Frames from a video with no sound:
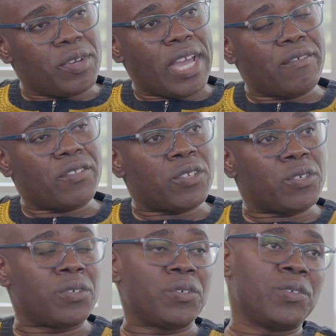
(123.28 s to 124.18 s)
we have
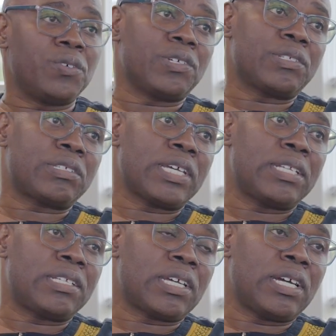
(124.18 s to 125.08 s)
to
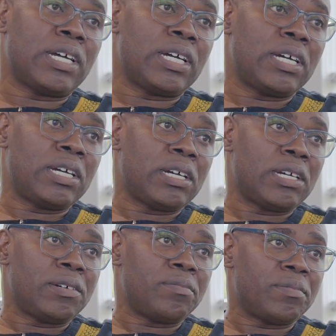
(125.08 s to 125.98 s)
send
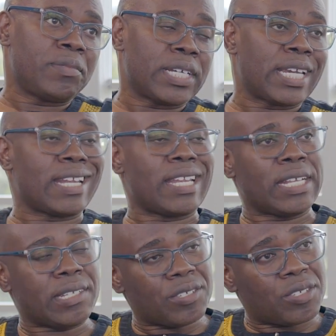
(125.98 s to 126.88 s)
regret
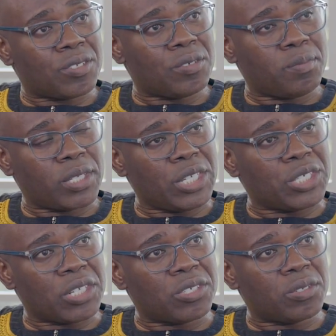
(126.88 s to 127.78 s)
letters to
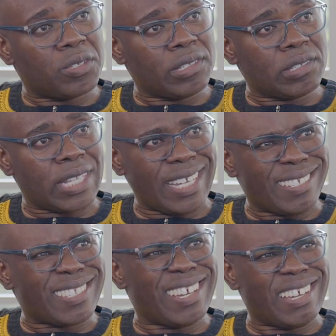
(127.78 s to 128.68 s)
potential students. That
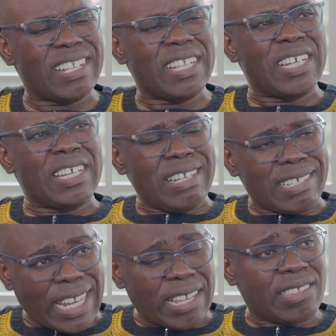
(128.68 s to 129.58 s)
is the
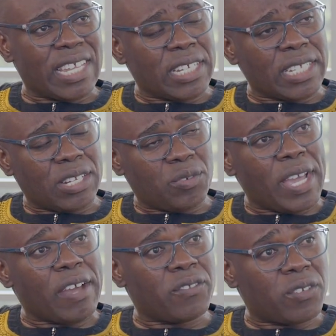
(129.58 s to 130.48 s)
saddest thing that
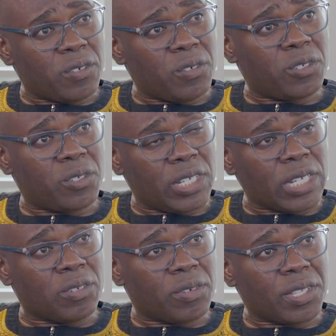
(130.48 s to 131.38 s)
we have to
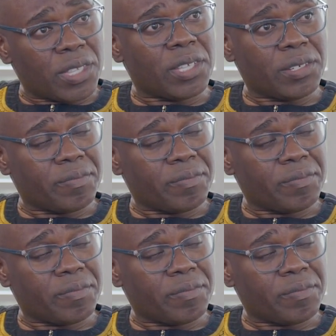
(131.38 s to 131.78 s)
deal with.